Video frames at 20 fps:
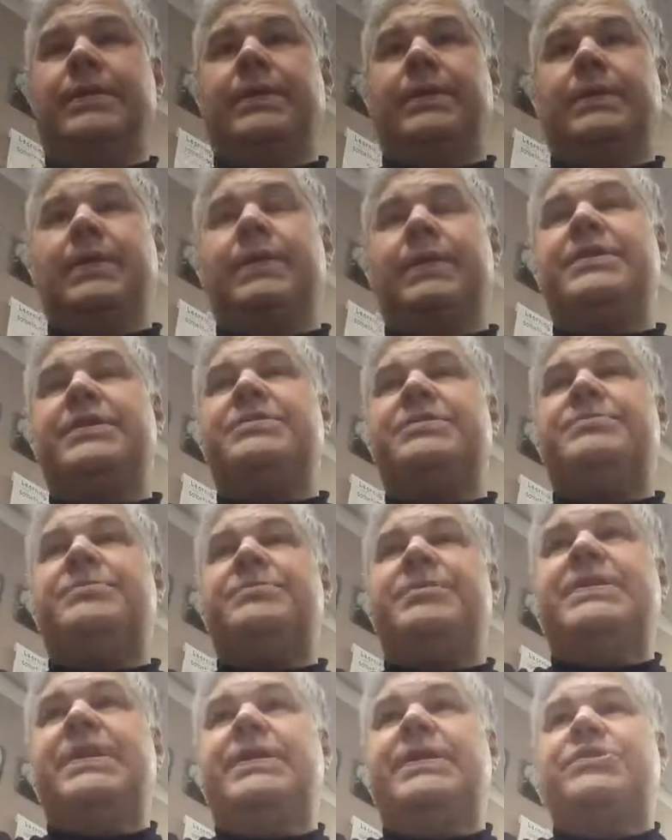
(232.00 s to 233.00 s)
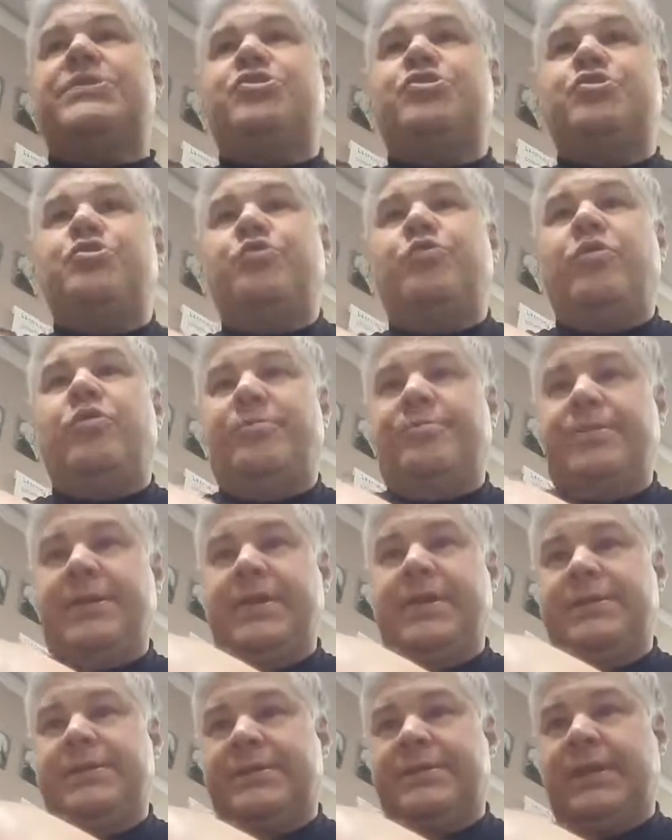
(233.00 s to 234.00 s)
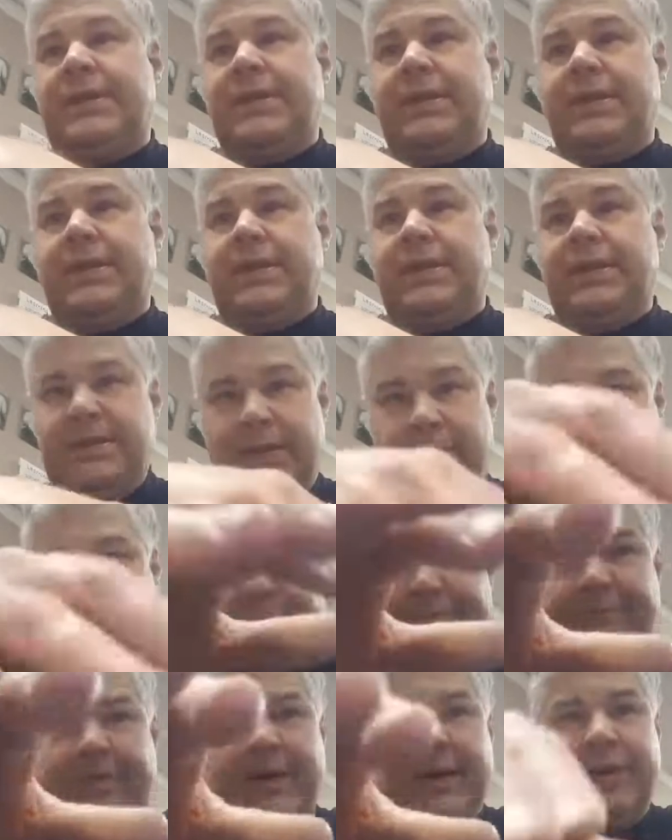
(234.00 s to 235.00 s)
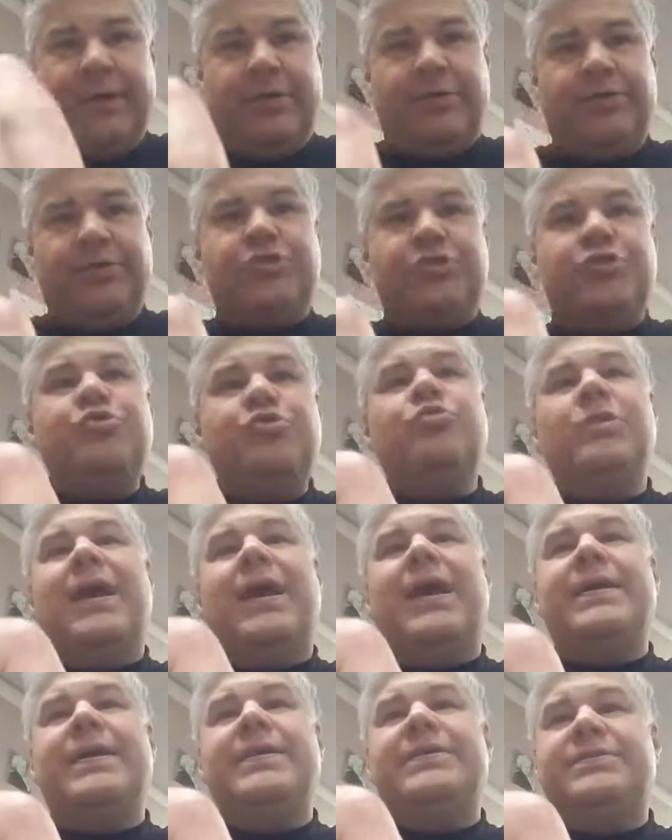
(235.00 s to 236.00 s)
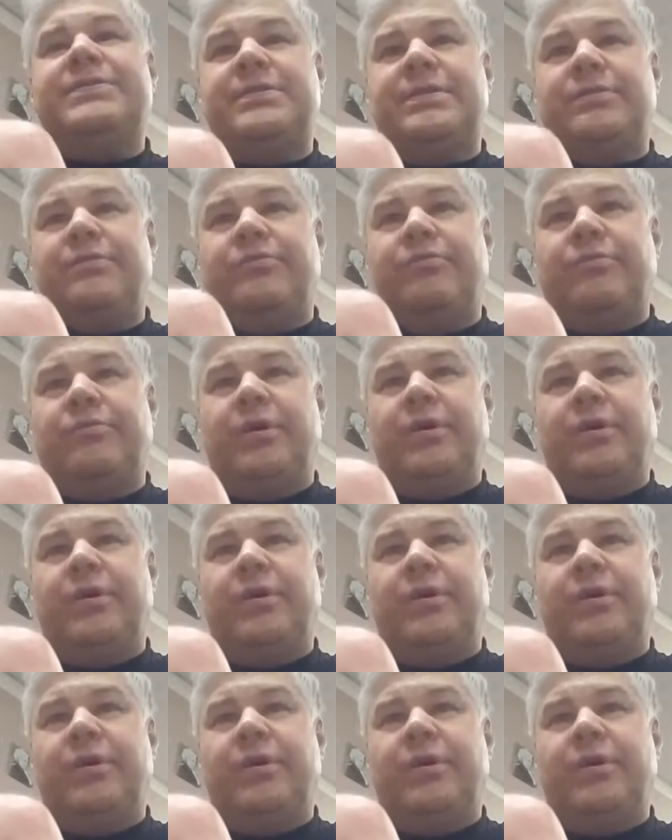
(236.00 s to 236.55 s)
Now, this piece has two repeats in it, and then the final two lines that